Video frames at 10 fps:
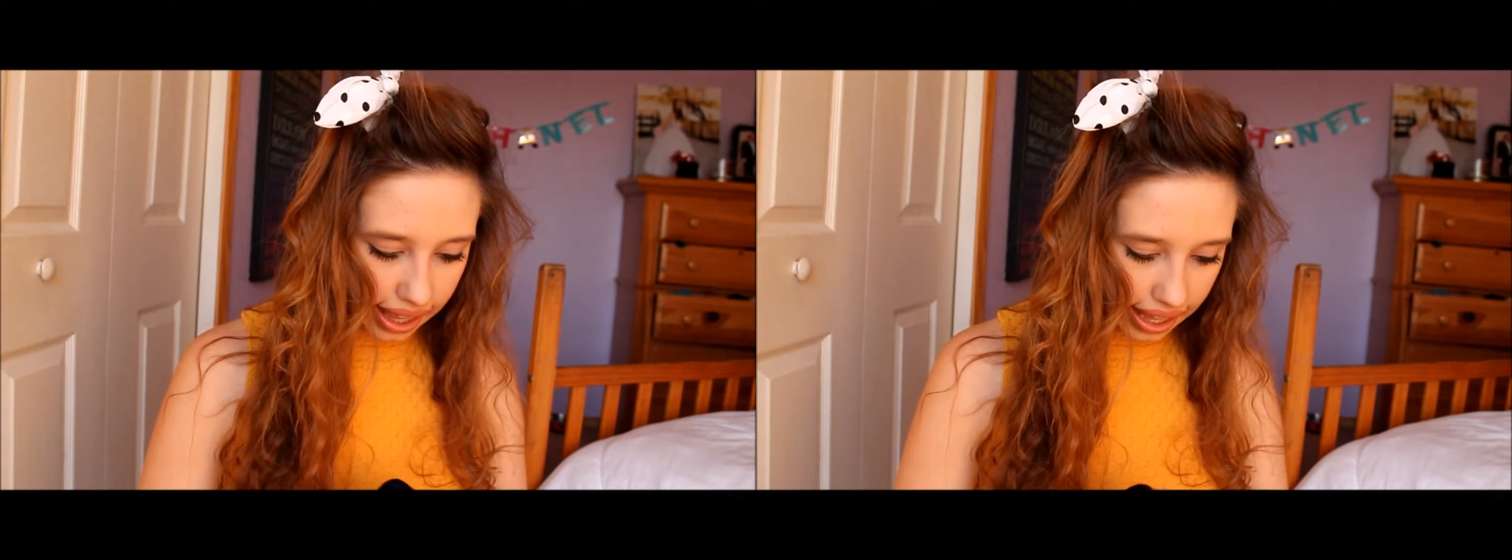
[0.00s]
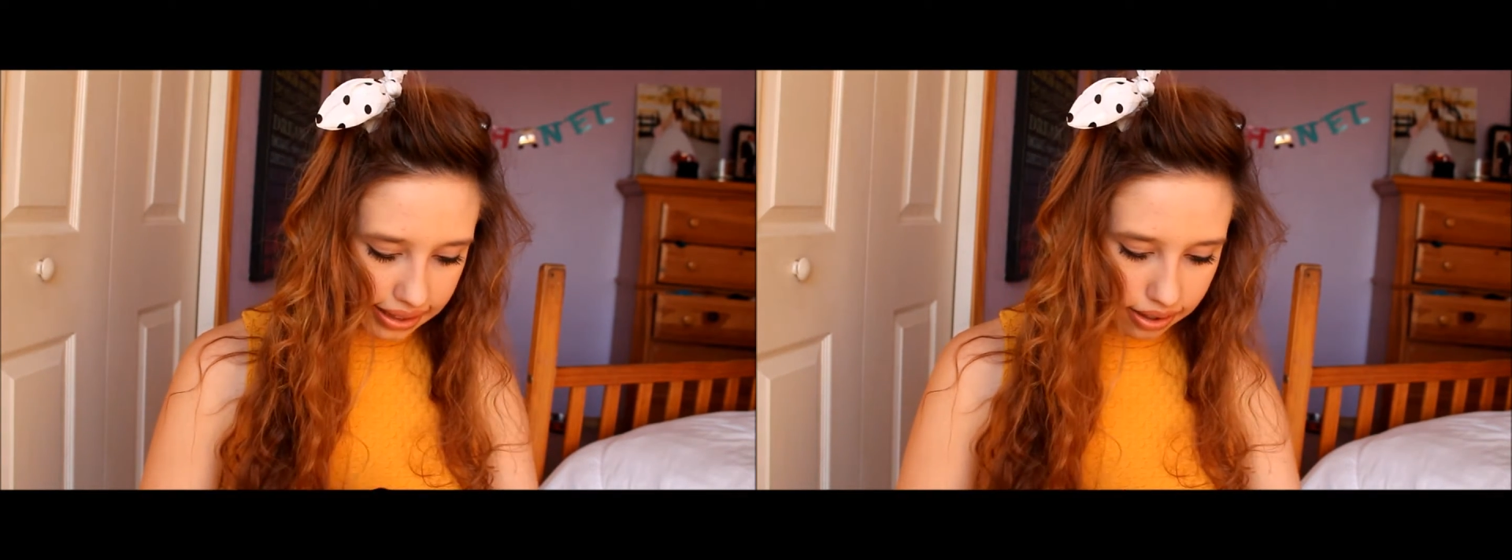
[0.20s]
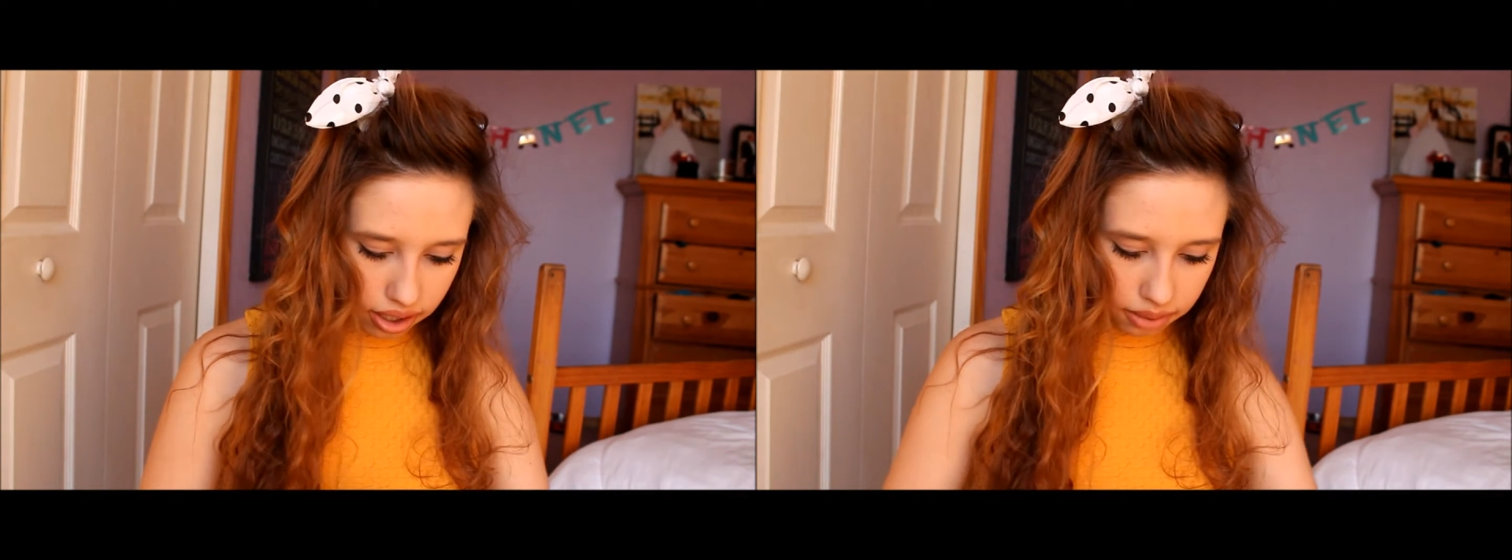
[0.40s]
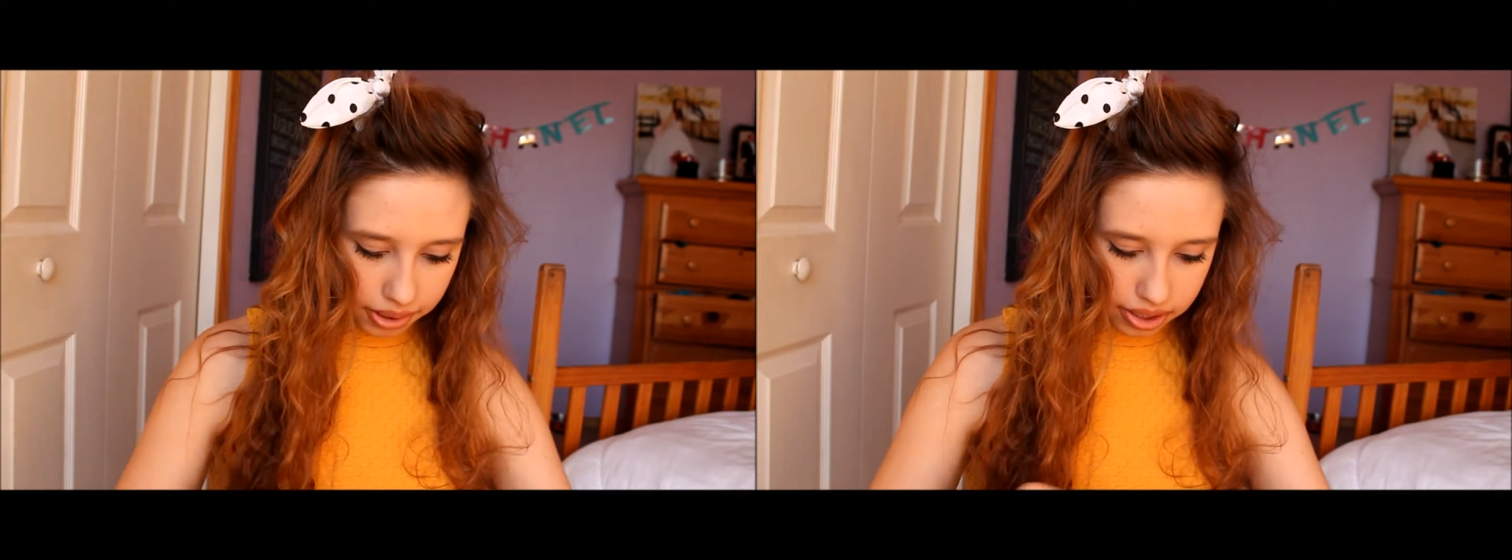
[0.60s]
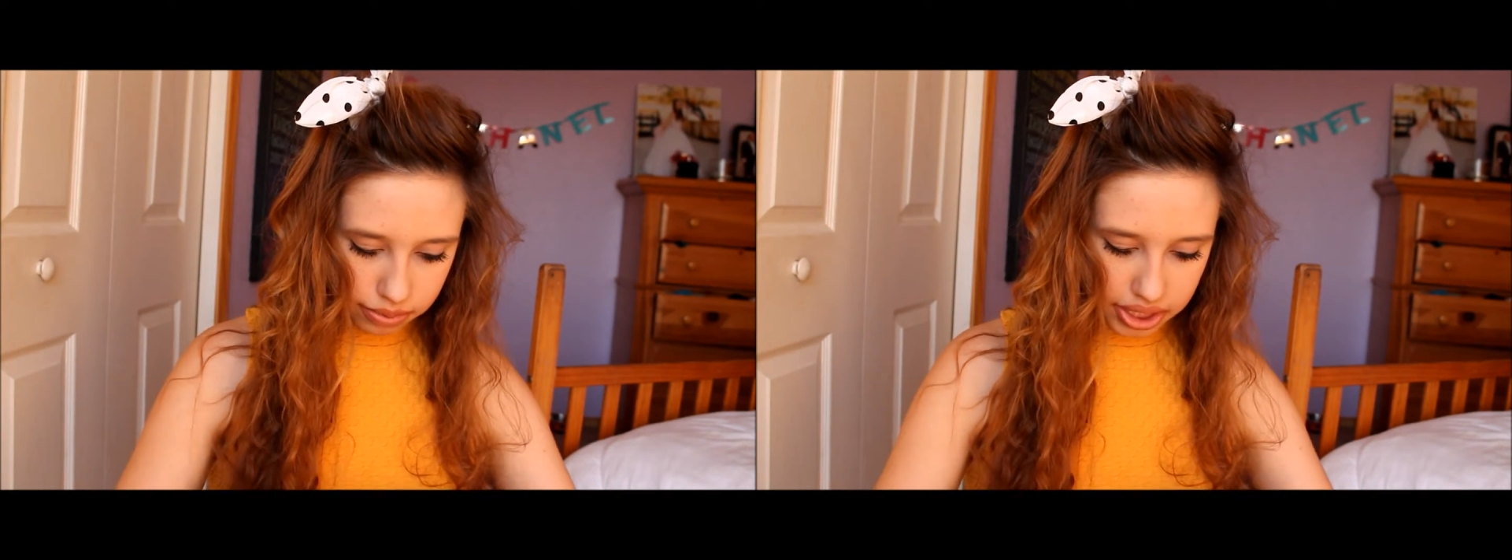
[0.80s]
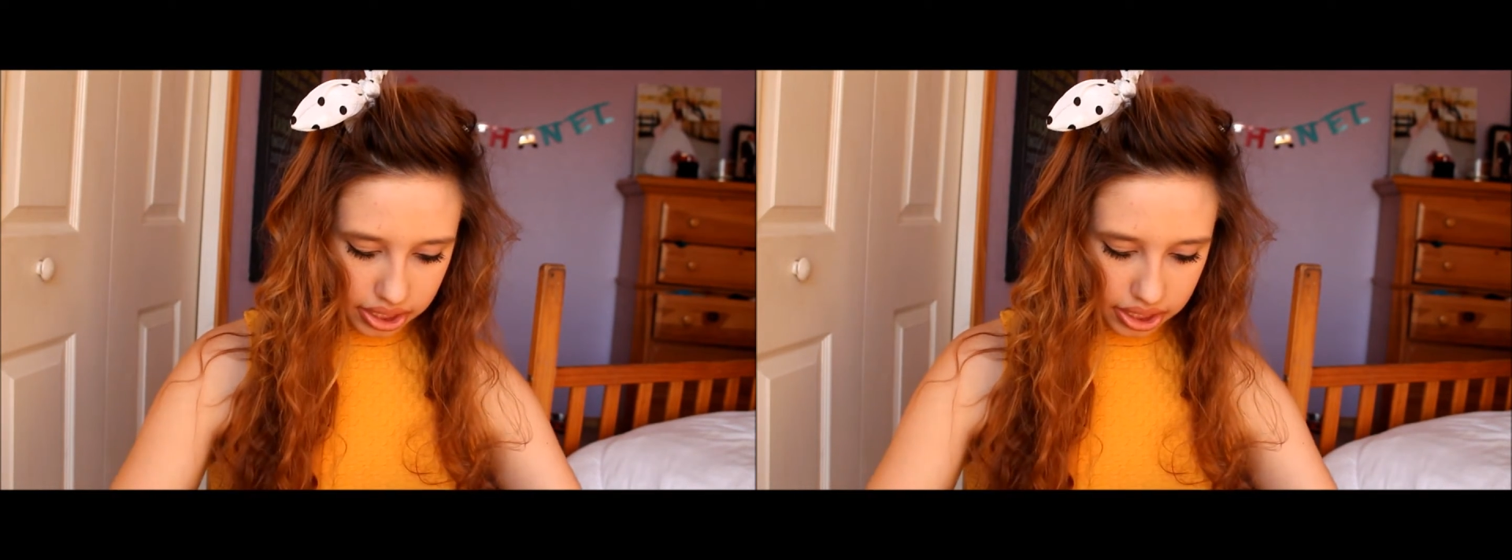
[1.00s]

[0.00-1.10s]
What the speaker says: in the haul because why